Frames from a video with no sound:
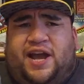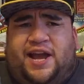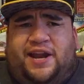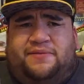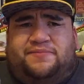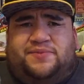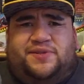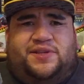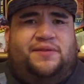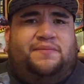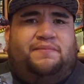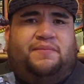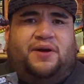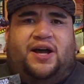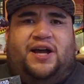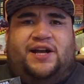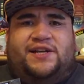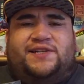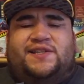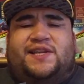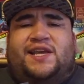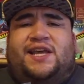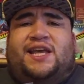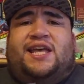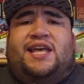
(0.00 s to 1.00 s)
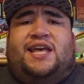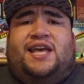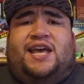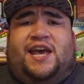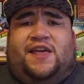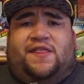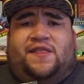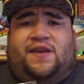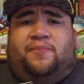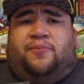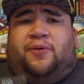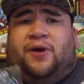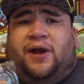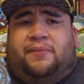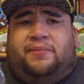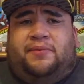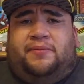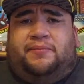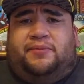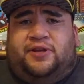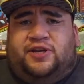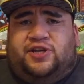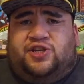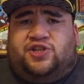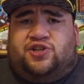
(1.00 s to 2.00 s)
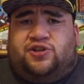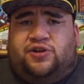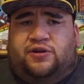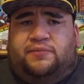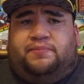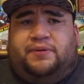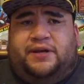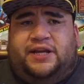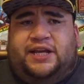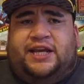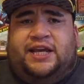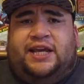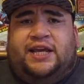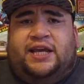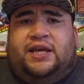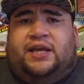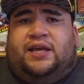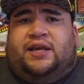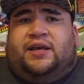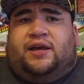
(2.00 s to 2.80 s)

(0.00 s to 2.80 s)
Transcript: items in the box, and they probably should be.